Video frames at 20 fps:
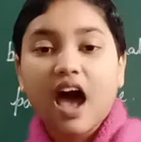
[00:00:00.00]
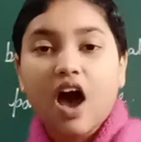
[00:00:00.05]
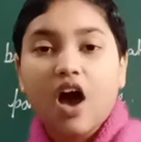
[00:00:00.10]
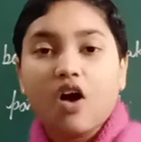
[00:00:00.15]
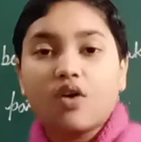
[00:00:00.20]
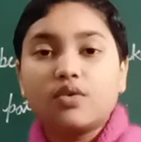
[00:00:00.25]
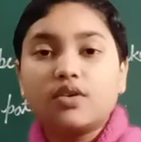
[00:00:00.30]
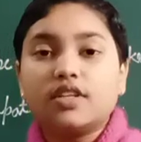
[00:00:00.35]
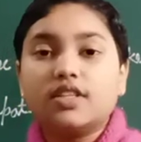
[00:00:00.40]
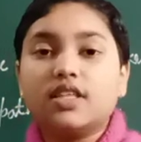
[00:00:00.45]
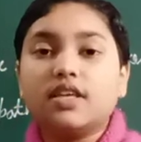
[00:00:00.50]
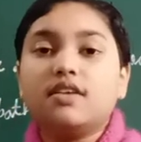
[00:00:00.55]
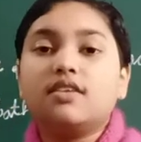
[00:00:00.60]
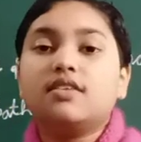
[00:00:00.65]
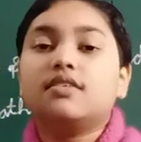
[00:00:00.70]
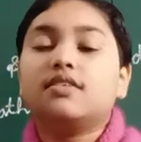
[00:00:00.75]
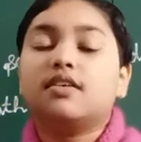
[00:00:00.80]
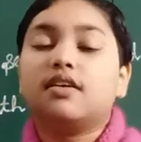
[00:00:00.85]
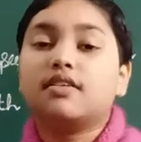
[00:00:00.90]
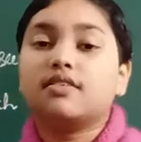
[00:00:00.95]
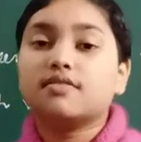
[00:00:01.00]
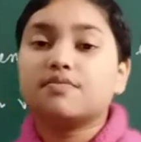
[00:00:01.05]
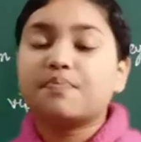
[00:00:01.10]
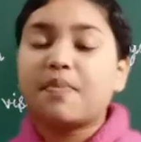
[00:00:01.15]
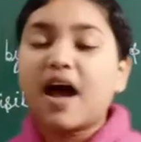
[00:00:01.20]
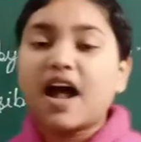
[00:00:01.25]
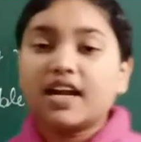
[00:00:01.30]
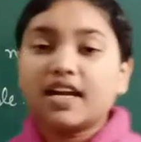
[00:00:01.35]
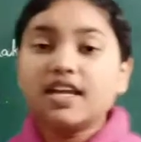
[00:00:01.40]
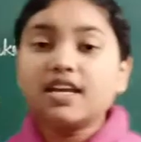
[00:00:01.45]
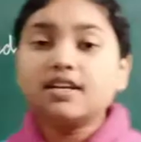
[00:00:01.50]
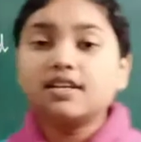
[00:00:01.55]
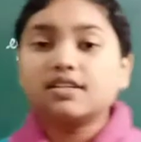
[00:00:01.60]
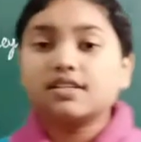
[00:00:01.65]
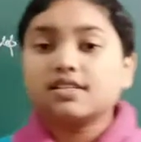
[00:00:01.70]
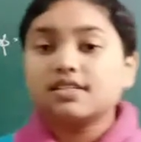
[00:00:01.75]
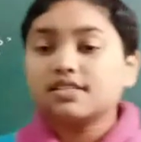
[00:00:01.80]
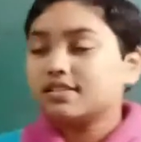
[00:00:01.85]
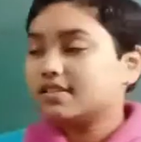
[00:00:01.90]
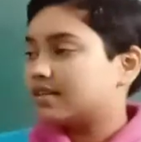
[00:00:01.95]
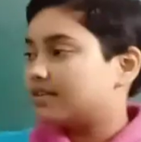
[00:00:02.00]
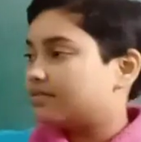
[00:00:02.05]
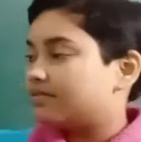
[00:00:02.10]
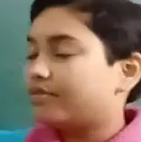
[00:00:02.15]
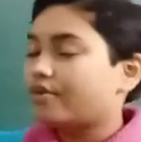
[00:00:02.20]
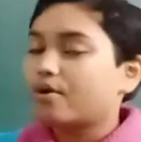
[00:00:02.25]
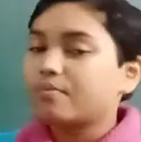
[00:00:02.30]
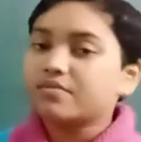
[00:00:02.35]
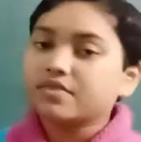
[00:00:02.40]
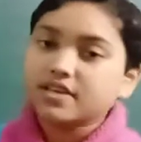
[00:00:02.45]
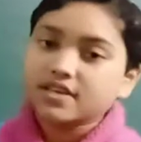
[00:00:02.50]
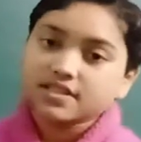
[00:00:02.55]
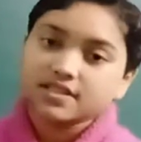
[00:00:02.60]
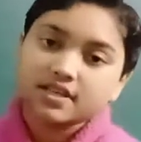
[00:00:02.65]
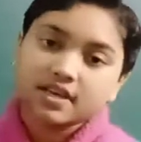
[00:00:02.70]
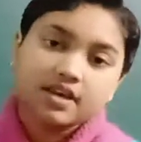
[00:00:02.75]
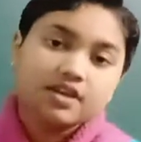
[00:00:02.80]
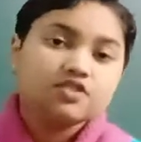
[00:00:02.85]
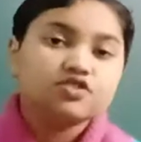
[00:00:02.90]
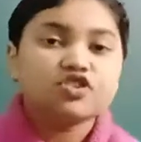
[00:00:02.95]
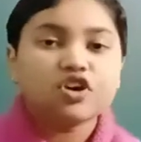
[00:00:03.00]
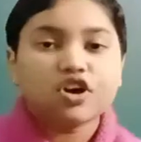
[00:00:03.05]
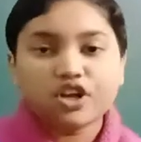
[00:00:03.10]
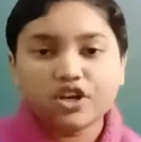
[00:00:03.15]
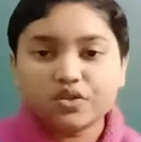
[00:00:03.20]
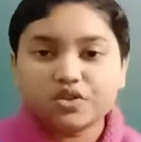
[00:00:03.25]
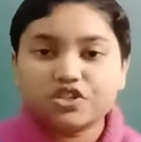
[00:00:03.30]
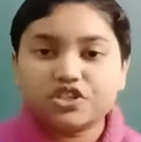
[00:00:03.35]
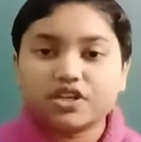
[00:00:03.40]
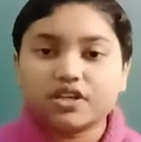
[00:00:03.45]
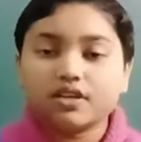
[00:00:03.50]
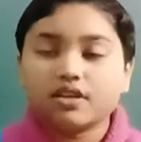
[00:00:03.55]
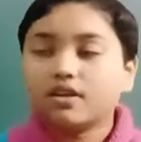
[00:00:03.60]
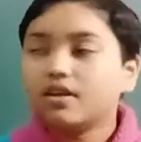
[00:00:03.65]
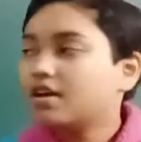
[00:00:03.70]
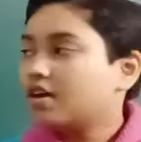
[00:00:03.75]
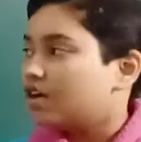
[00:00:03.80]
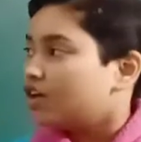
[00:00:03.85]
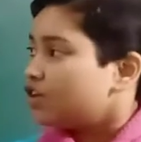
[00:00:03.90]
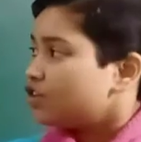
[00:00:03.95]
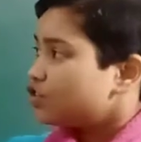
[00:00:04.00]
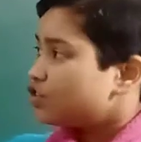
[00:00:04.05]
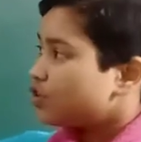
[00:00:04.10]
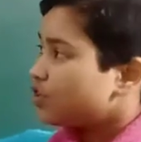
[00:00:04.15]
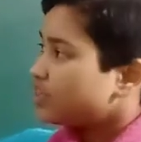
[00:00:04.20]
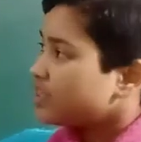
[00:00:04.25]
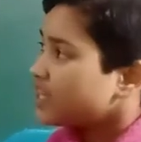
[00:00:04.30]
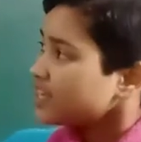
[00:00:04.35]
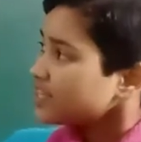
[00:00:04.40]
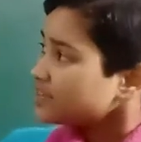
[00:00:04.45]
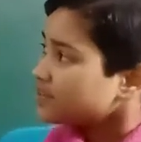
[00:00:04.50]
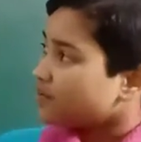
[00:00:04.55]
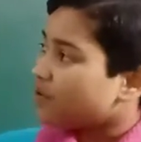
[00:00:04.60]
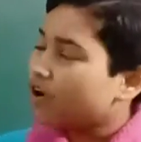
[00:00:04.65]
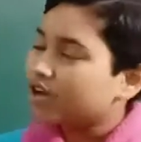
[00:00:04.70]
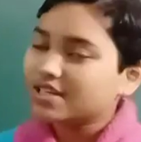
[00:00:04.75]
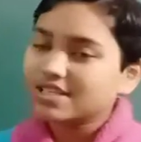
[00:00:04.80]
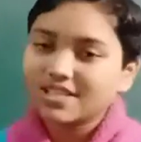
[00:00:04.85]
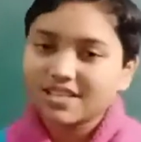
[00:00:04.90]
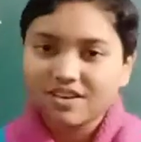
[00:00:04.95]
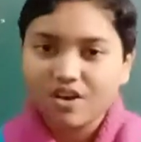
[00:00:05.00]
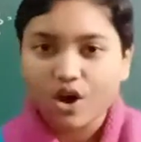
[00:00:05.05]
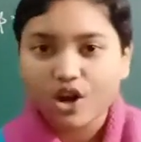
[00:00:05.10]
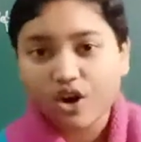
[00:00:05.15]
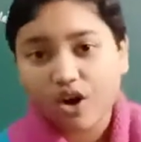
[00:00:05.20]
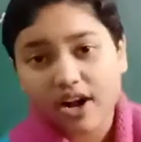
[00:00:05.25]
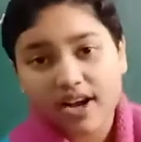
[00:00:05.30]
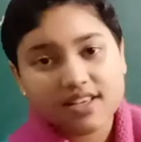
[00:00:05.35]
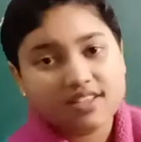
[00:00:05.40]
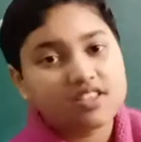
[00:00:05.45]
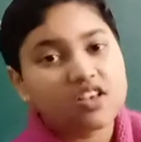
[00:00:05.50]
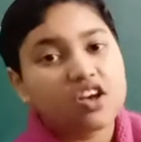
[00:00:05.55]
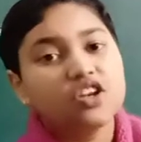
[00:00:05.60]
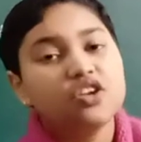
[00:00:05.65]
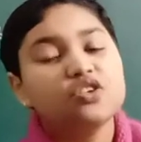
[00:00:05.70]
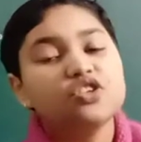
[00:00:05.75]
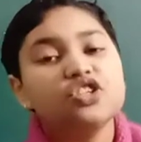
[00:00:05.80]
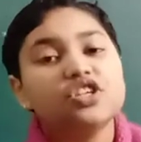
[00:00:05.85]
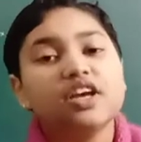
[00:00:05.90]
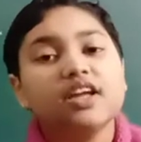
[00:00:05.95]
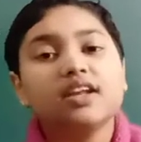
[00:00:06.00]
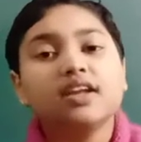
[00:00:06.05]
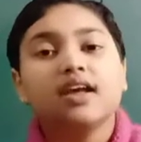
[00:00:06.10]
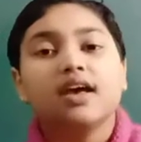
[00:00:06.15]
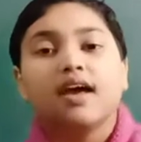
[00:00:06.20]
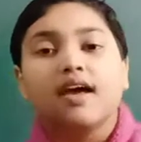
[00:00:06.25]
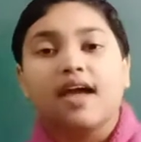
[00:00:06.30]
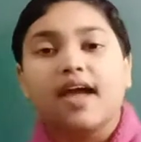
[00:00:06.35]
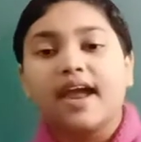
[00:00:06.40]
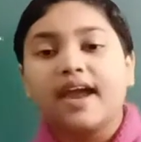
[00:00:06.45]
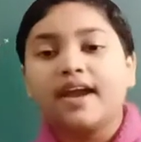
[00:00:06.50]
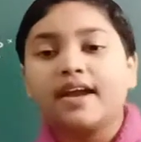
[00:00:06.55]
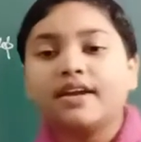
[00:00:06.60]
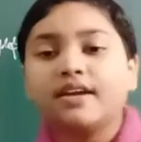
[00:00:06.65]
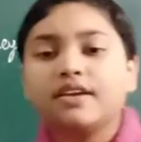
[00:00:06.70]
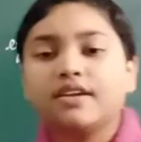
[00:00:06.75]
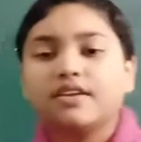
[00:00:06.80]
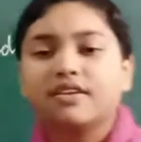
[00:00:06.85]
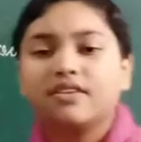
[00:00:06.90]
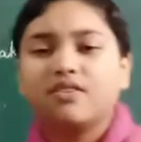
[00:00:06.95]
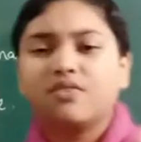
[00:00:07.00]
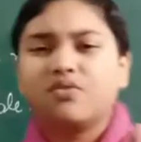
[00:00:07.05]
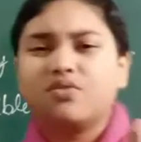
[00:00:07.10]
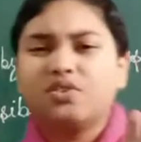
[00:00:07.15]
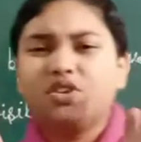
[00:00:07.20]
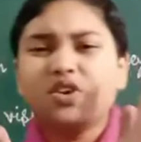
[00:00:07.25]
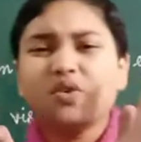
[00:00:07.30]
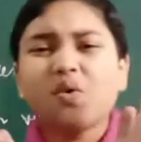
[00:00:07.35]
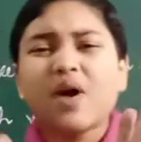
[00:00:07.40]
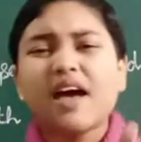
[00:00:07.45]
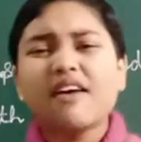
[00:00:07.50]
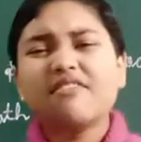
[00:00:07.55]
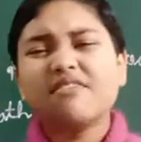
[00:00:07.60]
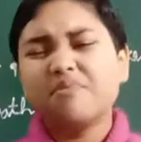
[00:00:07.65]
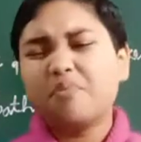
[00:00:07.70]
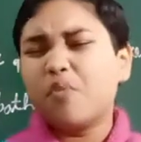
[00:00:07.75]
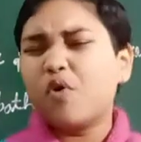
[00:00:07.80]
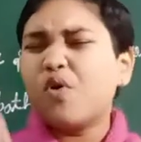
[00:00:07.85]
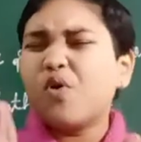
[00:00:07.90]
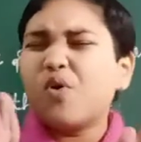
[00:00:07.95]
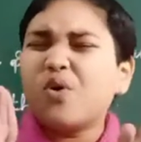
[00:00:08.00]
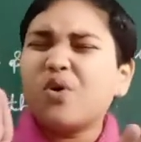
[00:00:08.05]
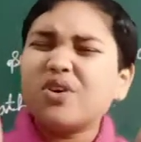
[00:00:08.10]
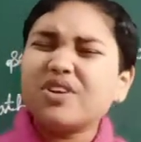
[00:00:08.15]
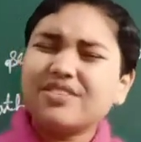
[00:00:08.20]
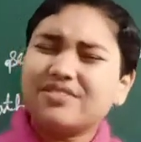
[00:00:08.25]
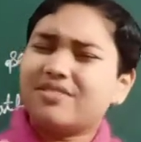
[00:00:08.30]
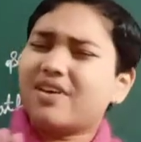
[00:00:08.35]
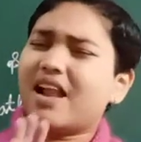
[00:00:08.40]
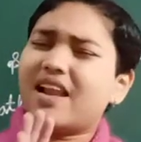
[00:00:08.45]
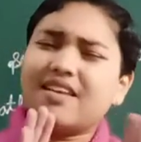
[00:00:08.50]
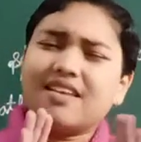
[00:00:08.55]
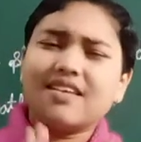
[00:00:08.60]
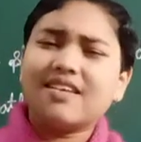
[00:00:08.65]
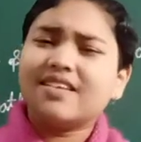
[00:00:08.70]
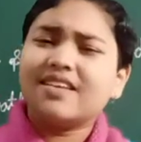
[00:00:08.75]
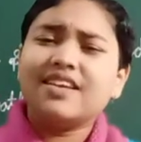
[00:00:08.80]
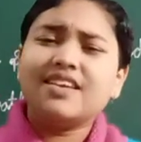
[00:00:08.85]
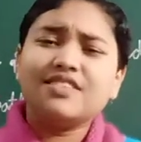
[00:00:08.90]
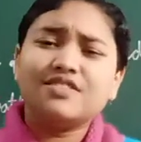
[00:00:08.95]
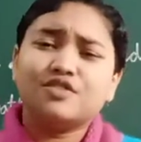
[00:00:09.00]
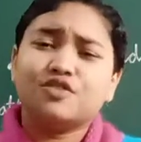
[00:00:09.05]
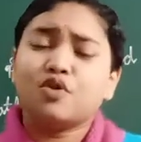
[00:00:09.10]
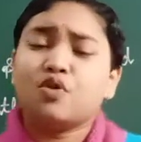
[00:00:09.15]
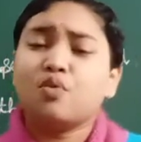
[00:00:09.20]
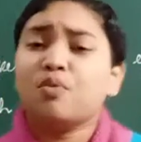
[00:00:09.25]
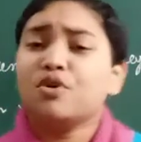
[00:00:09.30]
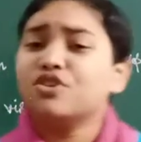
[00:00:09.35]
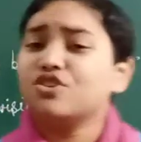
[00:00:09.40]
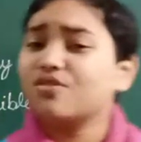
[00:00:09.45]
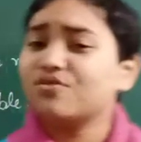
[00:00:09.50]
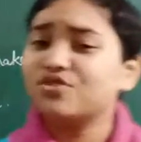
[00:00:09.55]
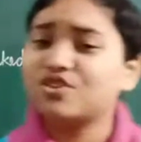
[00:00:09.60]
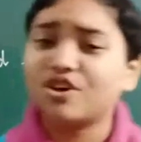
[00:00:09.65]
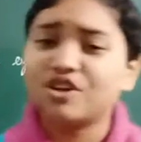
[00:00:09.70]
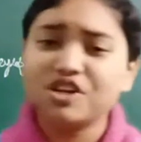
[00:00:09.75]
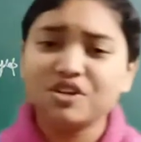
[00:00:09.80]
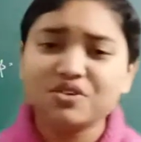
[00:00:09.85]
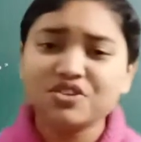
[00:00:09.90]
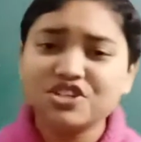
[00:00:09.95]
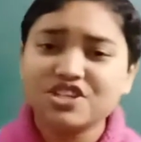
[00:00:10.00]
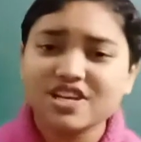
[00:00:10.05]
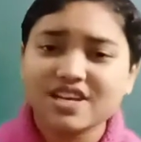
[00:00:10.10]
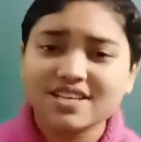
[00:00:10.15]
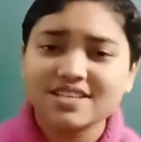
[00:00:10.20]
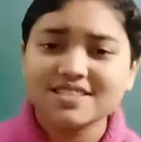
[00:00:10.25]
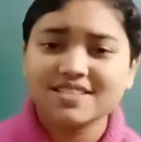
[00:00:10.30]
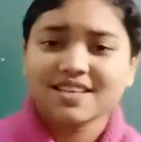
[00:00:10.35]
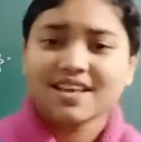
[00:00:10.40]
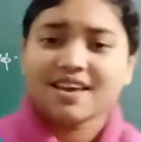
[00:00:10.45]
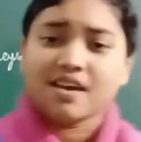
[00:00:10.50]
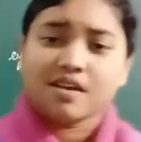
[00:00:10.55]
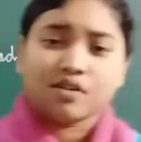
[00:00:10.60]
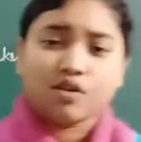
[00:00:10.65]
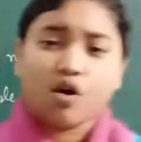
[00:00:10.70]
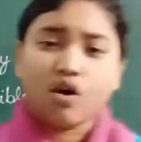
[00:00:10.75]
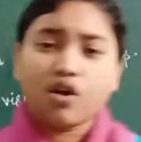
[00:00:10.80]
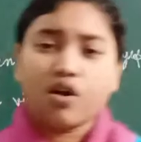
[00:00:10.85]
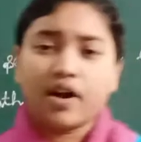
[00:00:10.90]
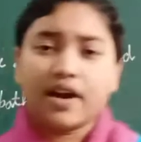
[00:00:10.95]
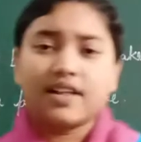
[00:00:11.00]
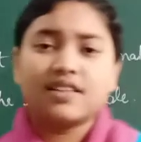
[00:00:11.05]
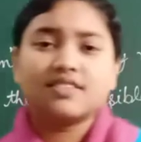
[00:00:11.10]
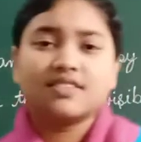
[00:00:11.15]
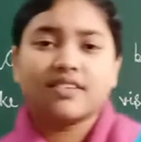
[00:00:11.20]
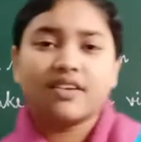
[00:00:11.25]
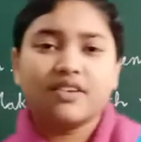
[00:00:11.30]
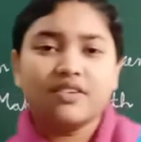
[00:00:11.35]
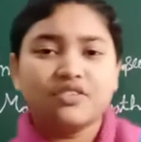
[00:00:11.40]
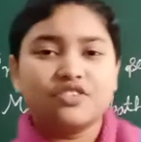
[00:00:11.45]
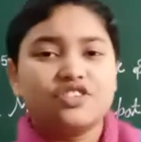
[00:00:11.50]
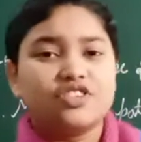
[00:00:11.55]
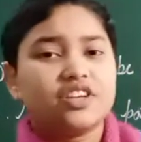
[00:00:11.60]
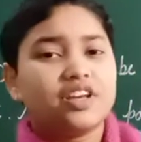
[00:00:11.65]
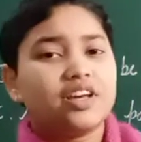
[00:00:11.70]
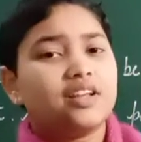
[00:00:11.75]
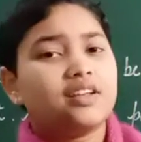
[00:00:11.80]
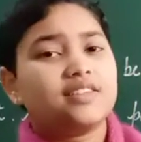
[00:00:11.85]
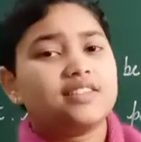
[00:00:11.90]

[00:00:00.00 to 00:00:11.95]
out the particles from this solution. So this was the colloidal solution, and you have bored learning so much of solutions, colloidal solution,